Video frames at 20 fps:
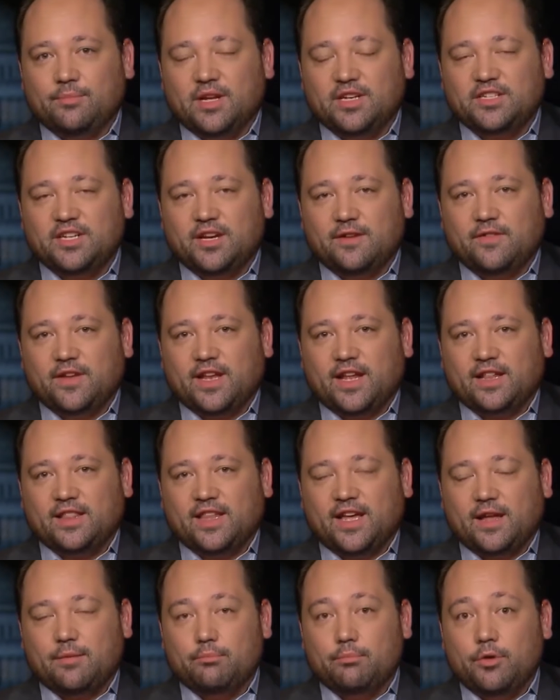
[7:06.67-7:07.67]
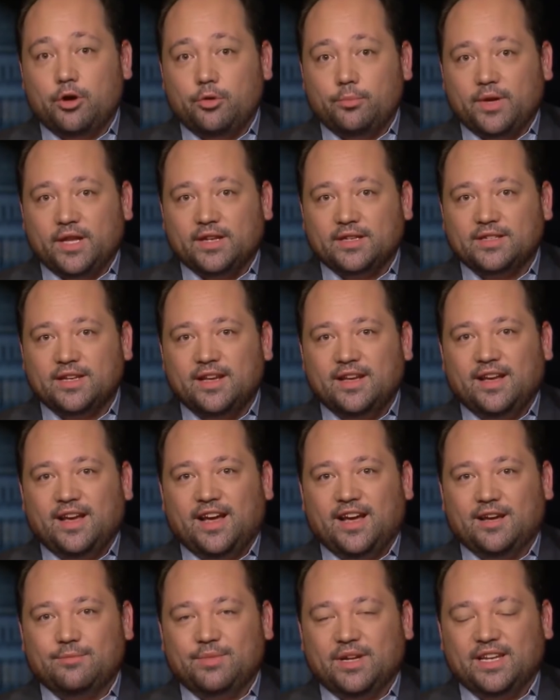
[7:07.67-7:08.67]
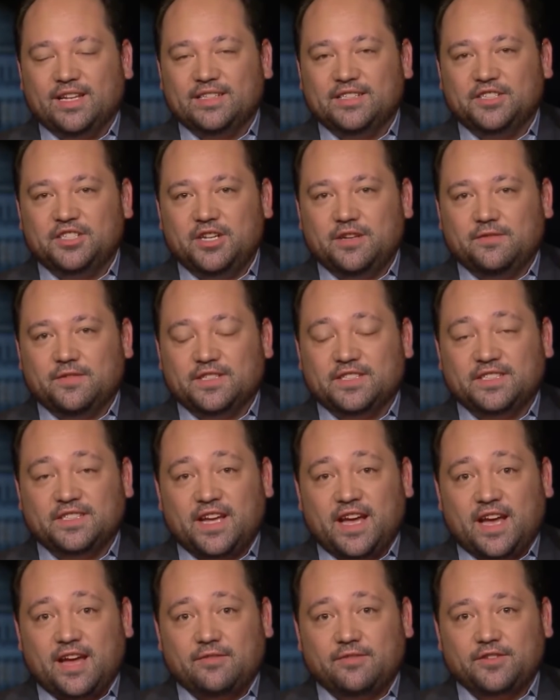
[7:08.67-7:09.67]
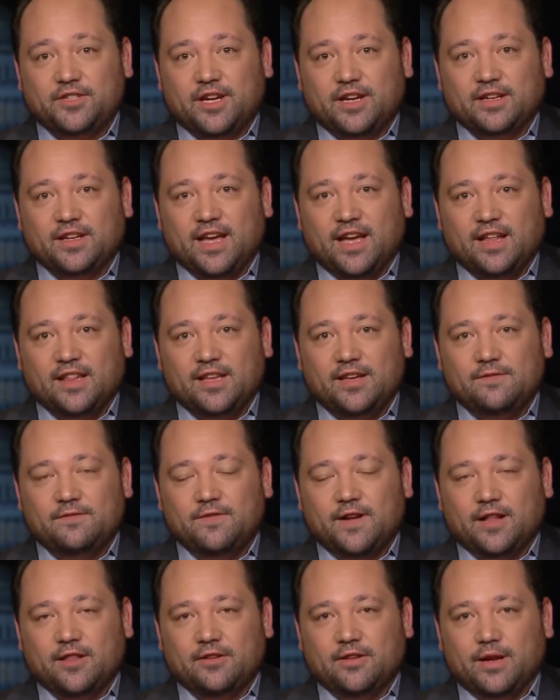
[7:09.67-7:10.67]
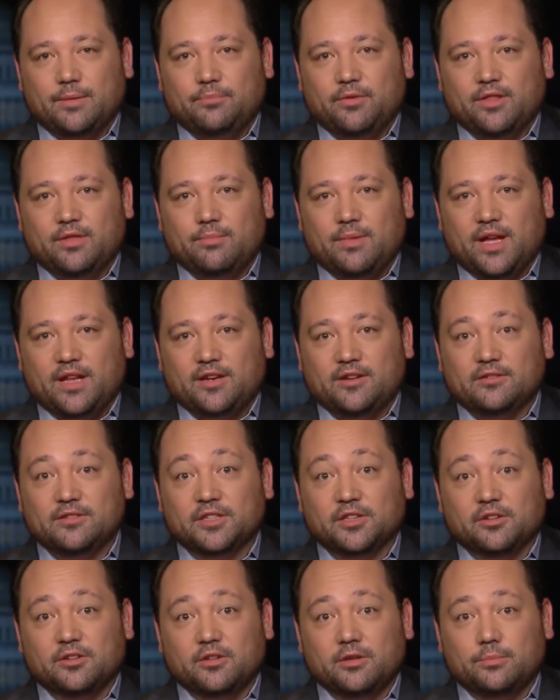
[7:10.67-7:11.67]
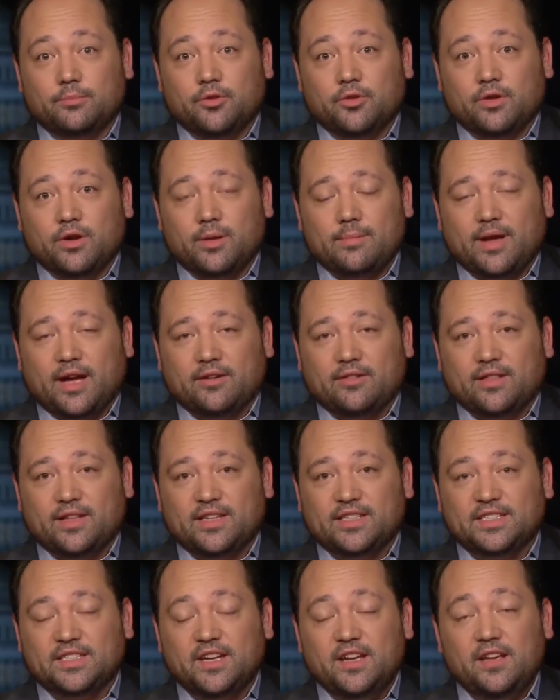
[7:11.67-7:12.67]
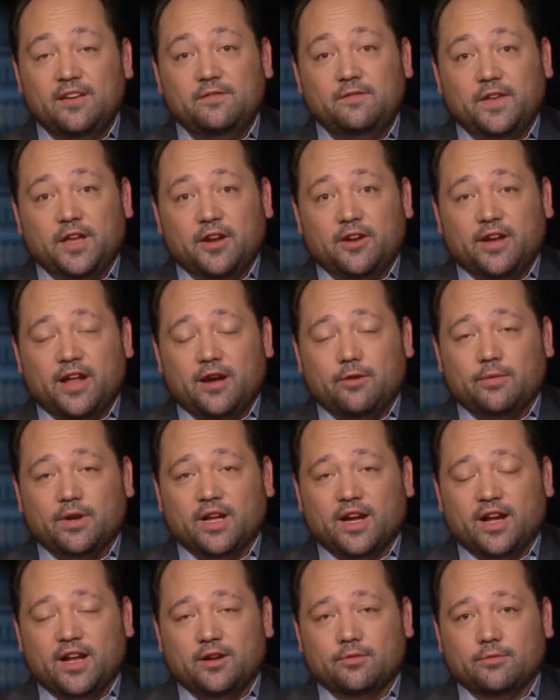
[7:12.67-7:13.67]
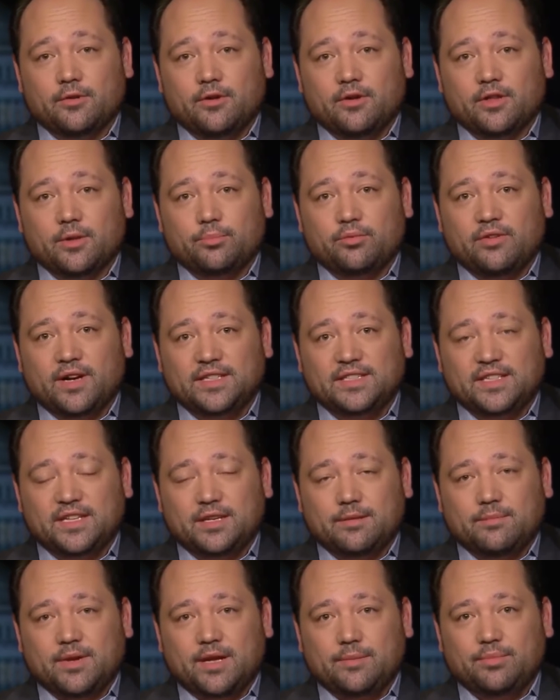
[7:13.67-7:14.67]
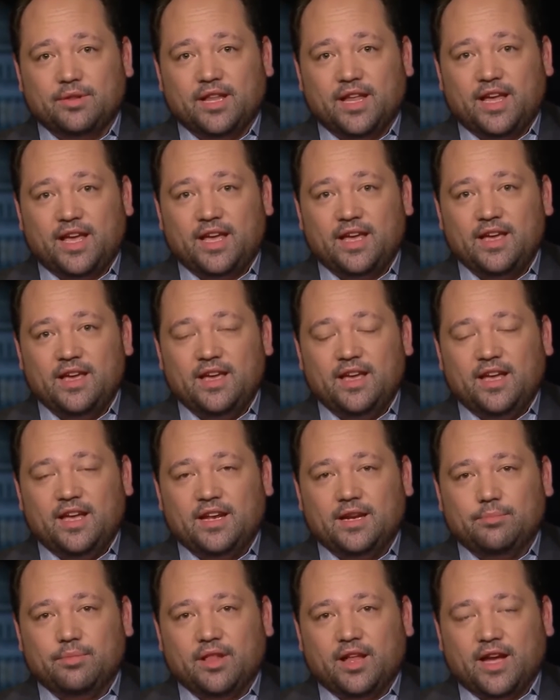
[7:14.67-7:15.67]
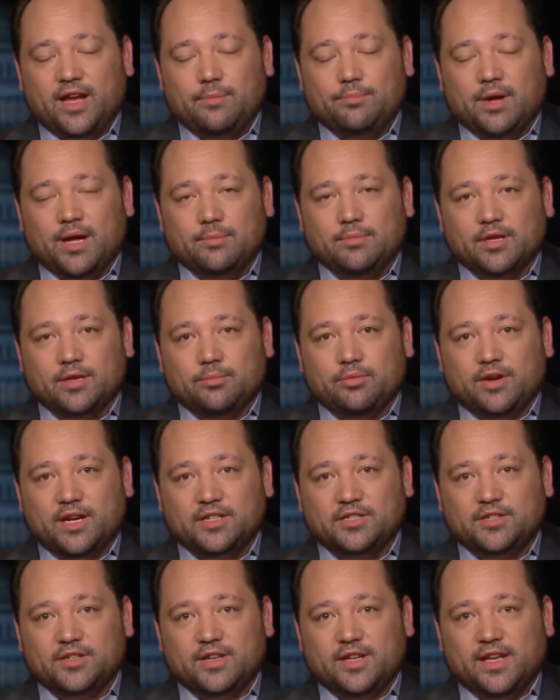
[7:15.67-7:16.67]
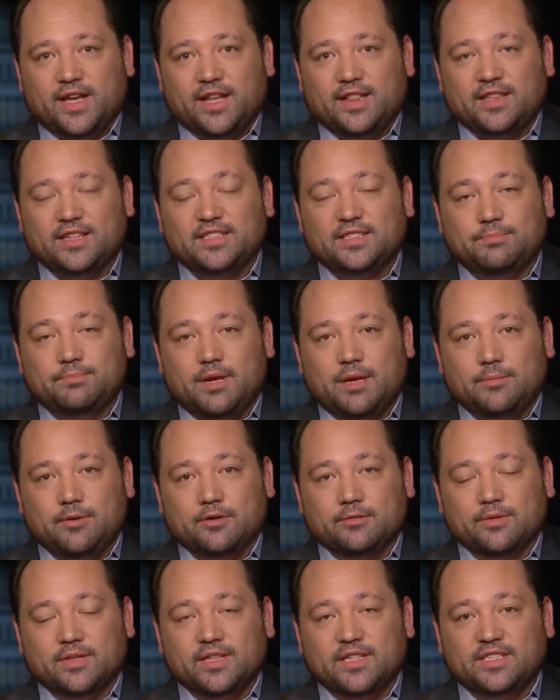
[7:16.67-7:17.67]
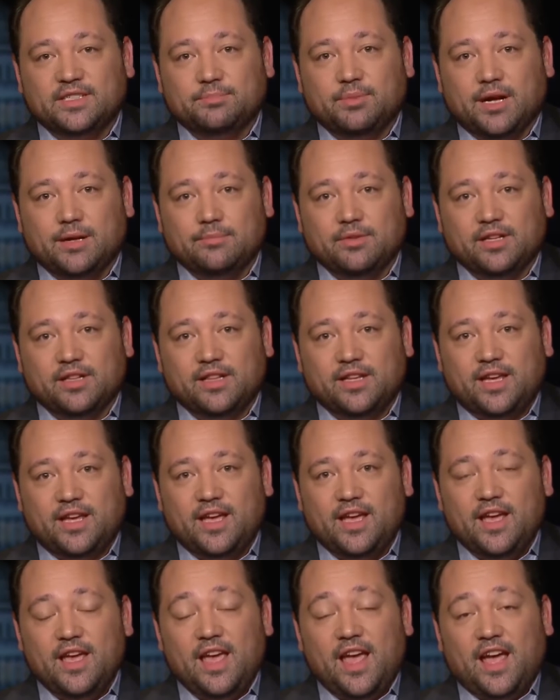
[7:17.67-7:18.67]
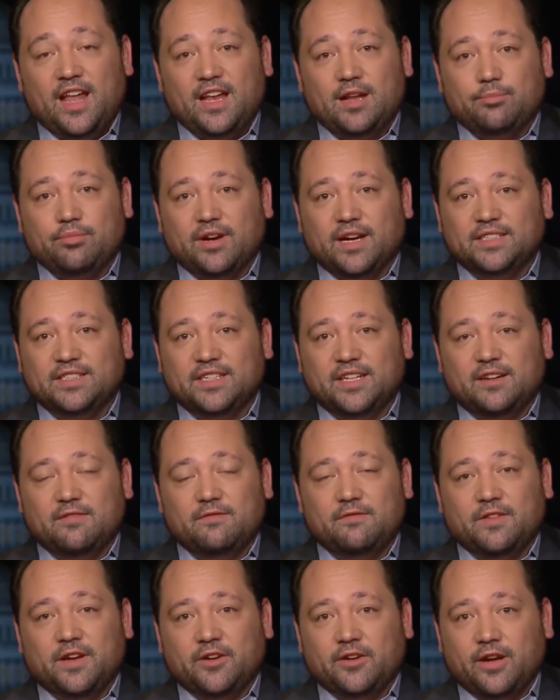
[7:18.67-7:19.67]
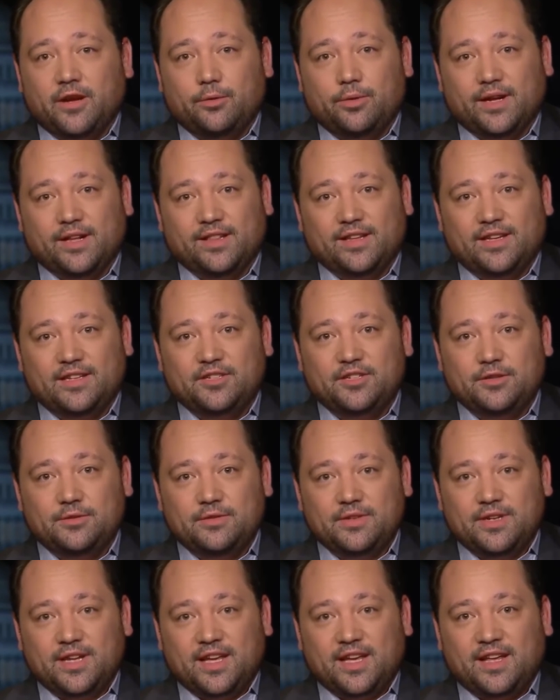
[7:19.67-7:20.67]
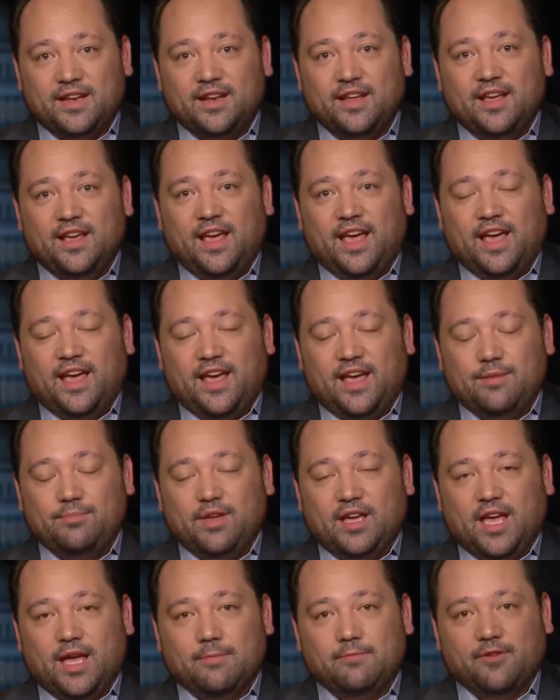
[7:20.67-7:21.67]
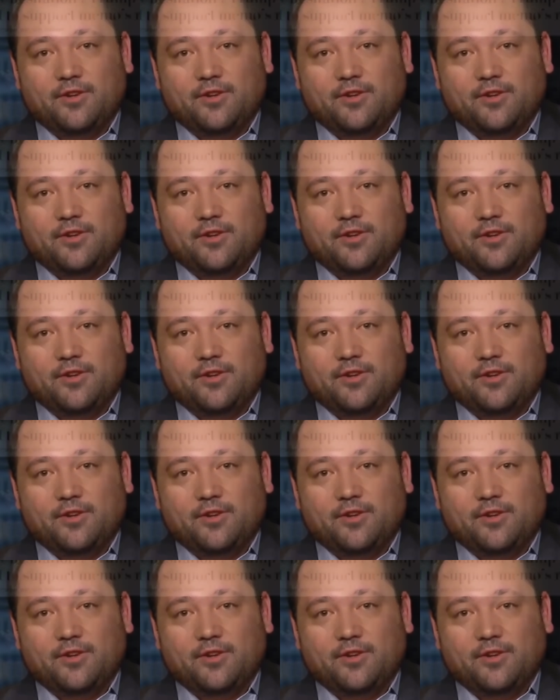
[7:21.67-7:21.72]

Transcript: much of it at that moment, uh, but his chief of staff, John Kelly, followed up with Meadows, learned more about this, figured out what kind of role the president might play in applying public pressure to get this memo released publicly, and the president very quickly tuned in and became